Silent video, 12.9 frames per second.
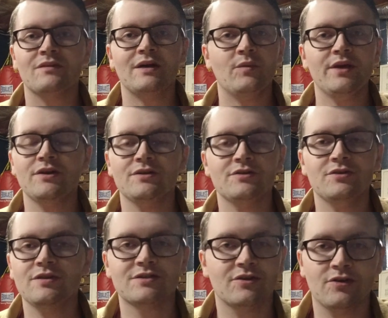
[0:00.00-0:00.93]
that we couldn't
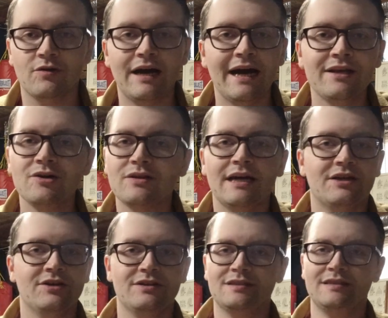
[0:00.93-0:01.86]
do this on our own. I know that
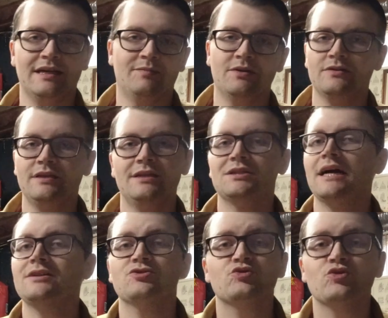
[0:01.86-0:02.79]
I couldn't stand up there and teach.
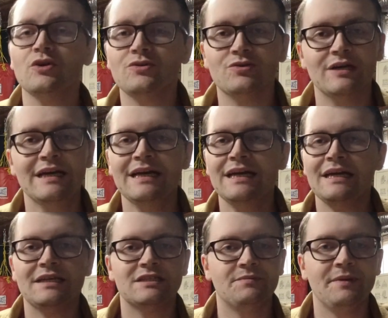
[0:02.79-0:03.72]
I struggled
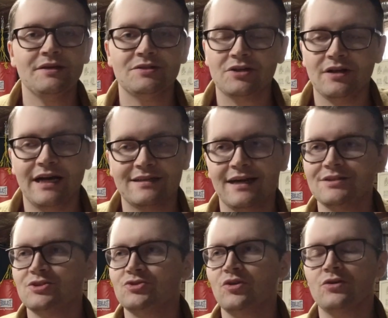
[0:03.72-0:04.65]
in speech class.
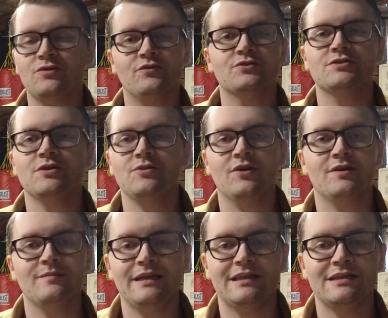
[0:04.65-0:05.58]
I struggled for so
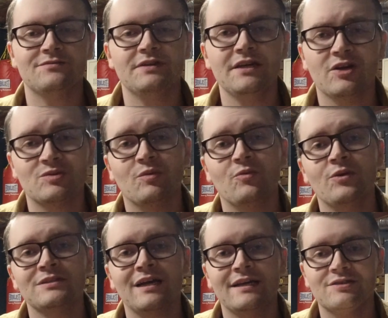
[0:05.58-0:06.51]
long to make these videos, but
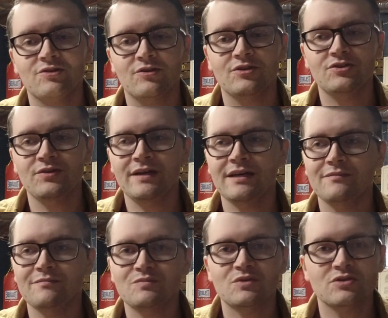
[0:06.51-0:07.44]
once I started doing
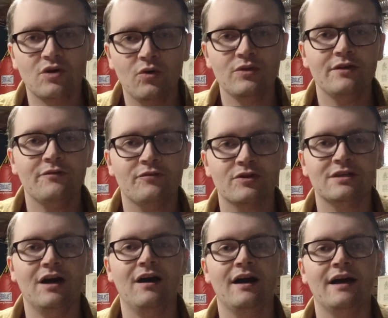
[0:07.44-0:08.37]
it solely for
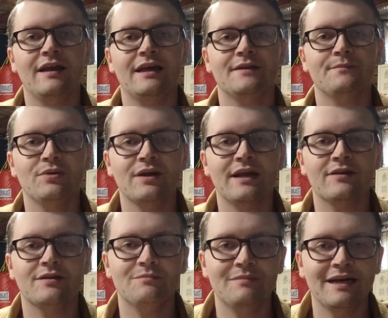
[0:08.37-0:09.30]
God and to put
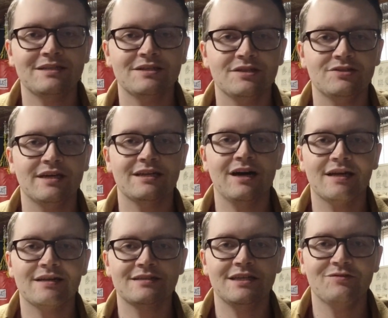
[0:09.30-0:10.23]
out the message that
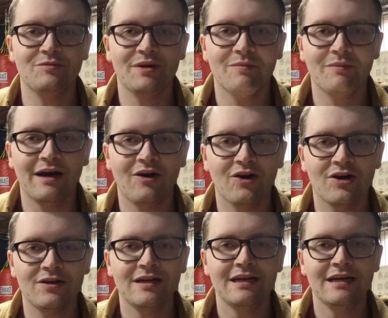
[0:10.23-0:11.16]
God has given me on my
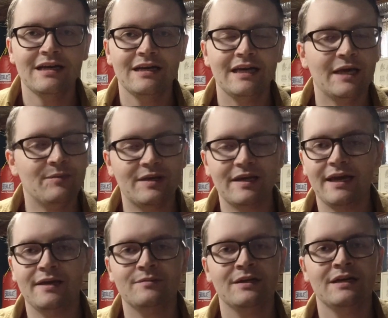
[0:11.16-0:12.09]
heart, it
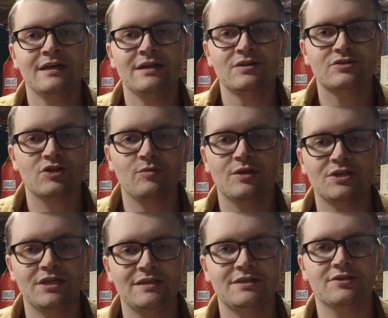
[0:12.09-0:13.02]
became so
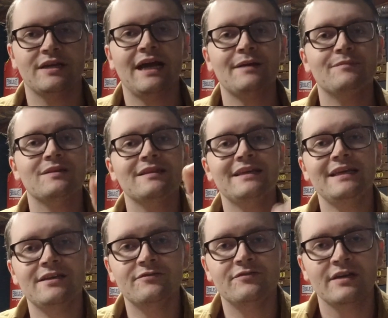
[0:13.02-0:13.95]
much easier. And I
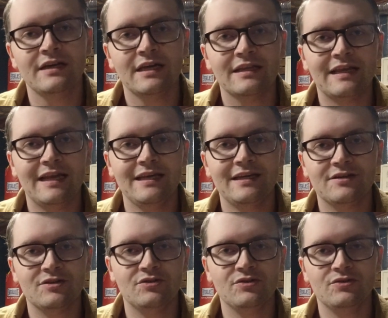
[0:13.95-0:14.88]
believe that He
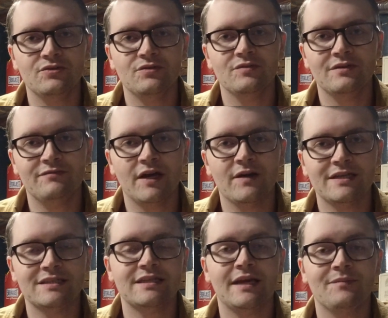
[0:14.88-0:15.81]
can do the
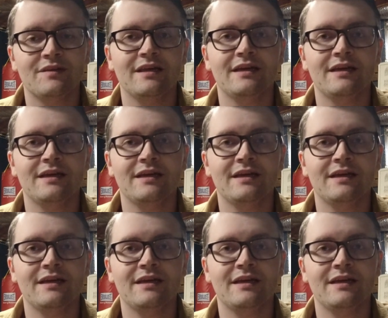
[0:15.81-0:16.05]
very same